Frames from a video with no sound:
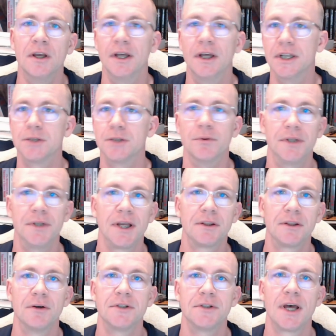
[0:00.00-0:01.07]
and so we'll
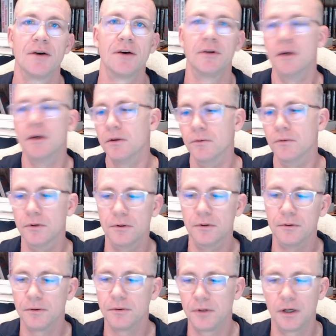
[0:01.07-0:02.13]
take those out. We'll